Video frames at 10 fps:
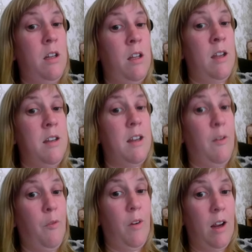a
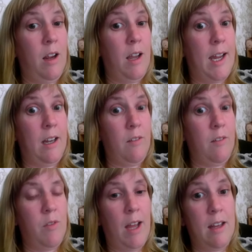different kind
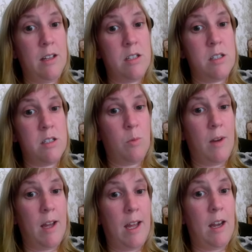of test
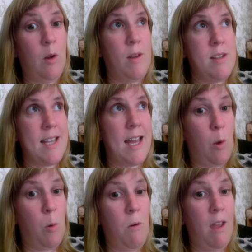where I know it's
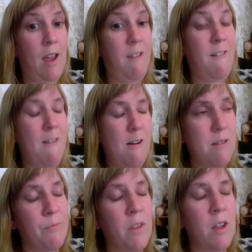accurate.
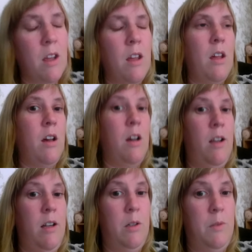
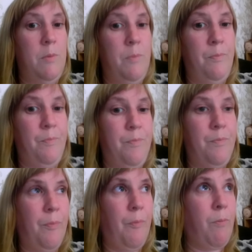And
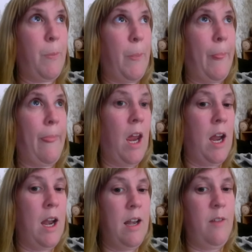
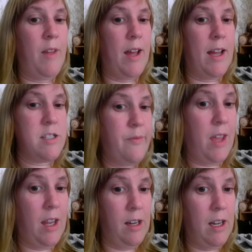if that has a
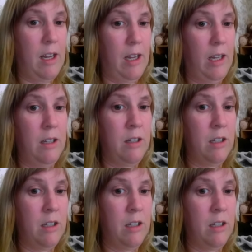faint line,